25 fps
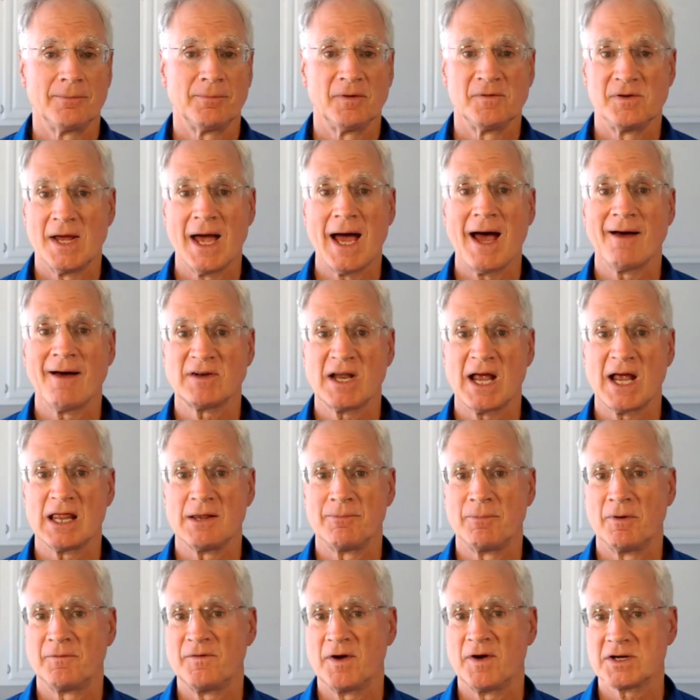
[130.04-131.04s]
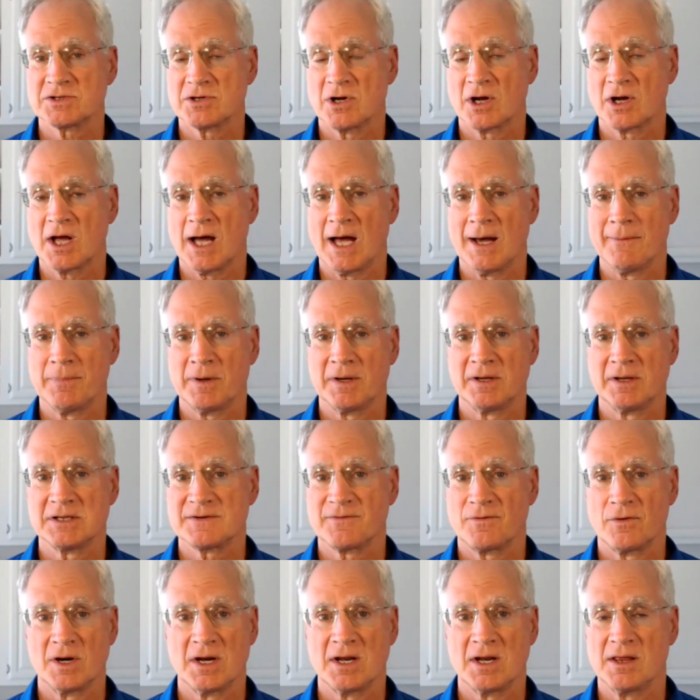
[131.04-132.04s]
you have to have professional competence
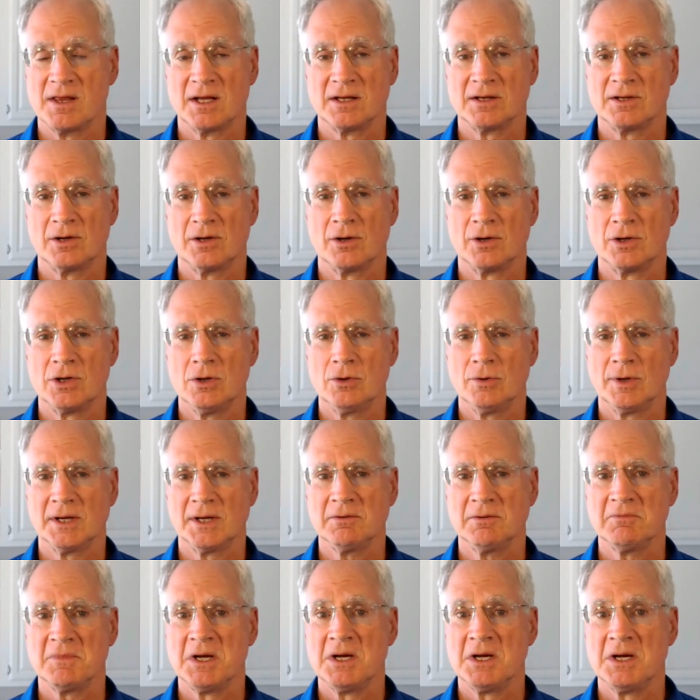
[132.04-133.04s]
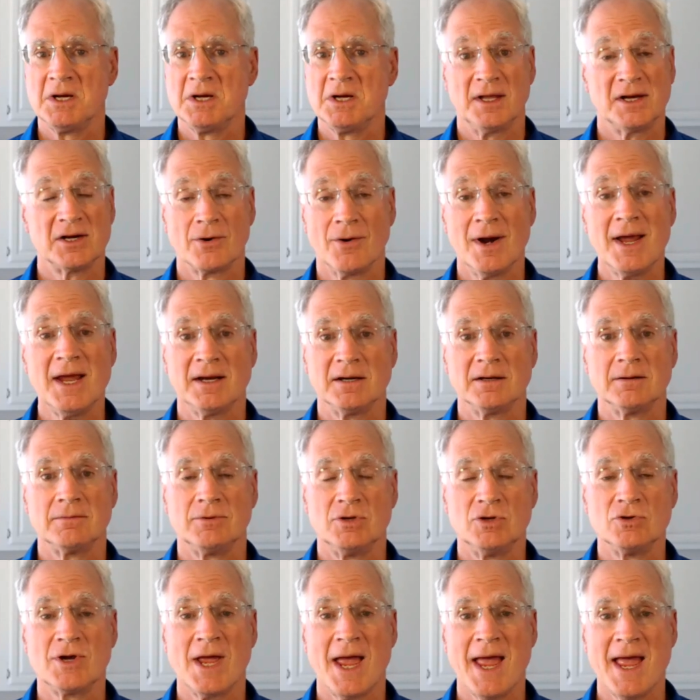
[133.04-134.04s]
for anything that you're doing, then great,
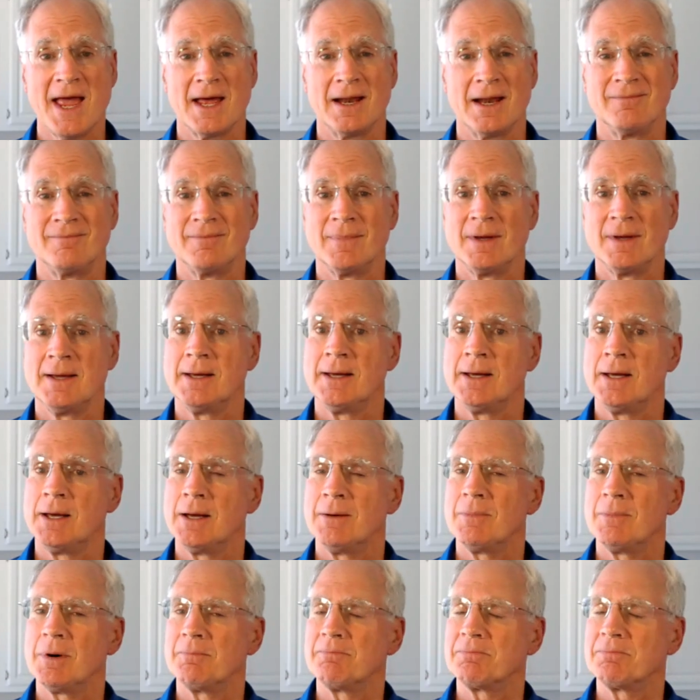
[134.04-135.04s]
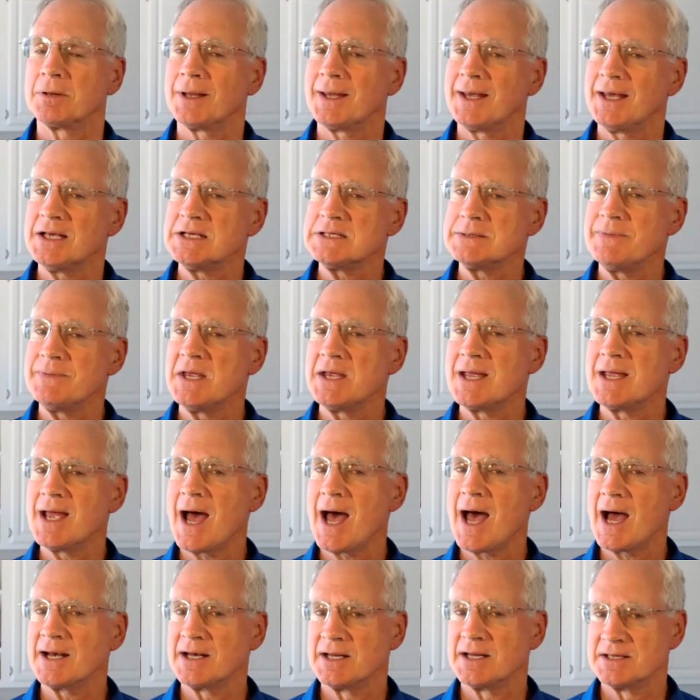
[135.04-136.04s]
you can. But please be
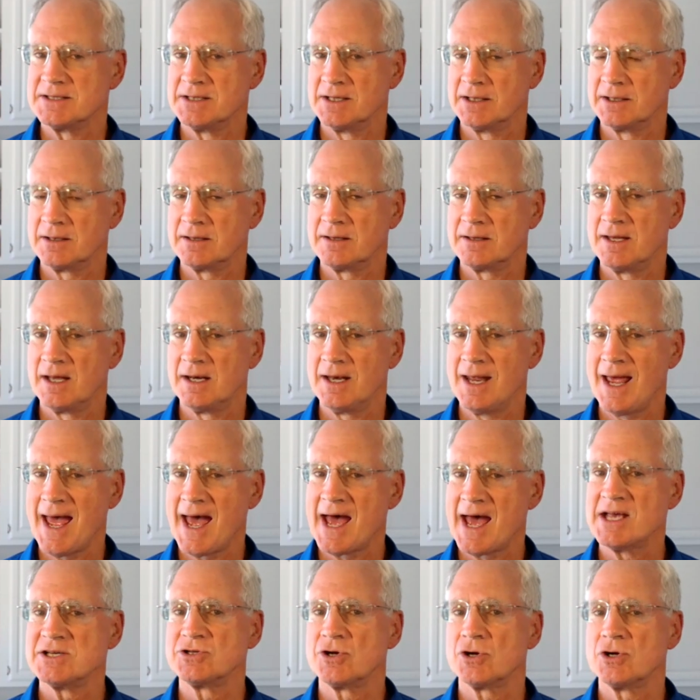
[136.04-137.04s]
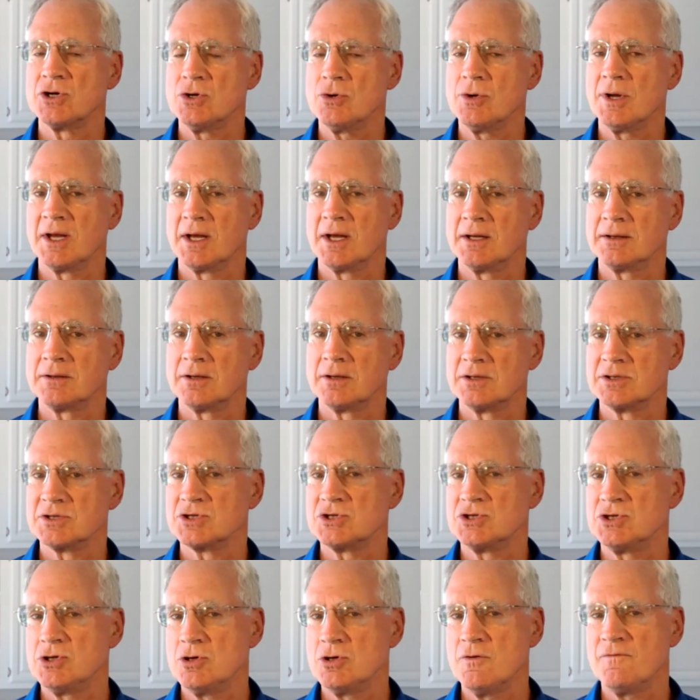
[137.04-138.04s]
cognizant that as you're doing it,
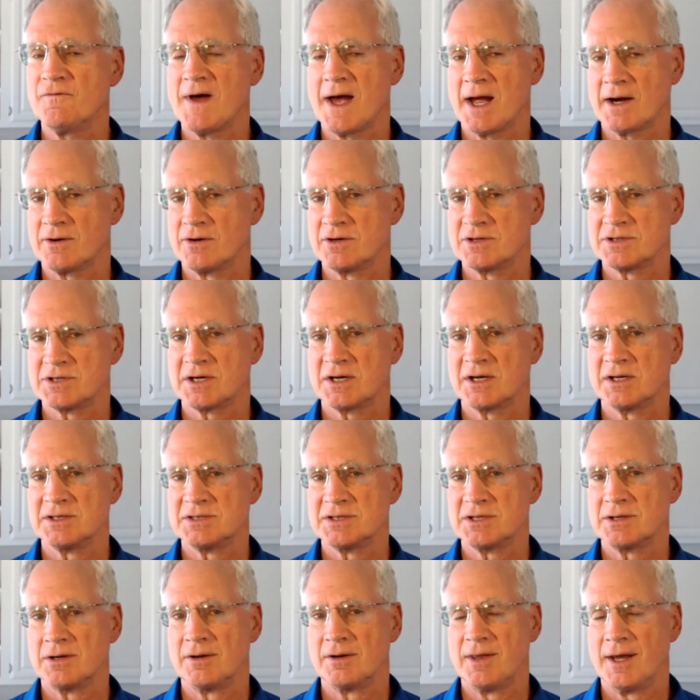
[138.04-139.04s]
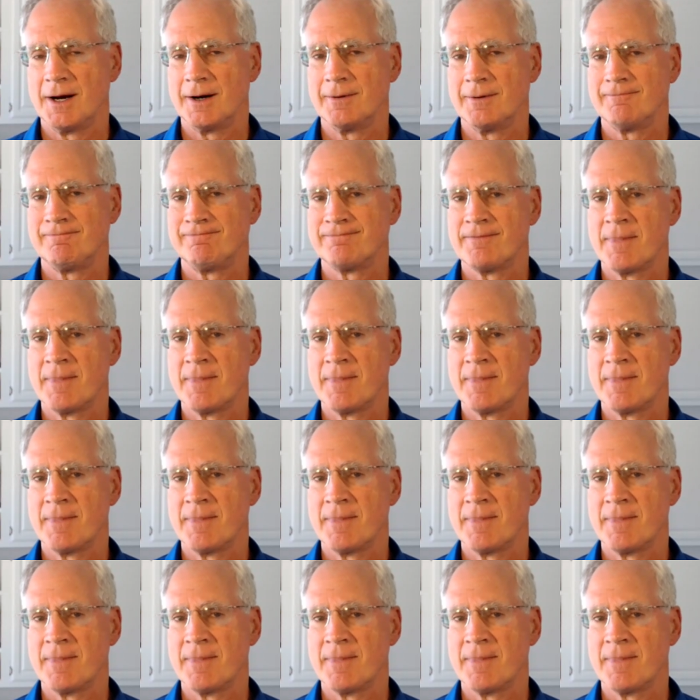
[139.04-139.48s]
there's two factors to consider there.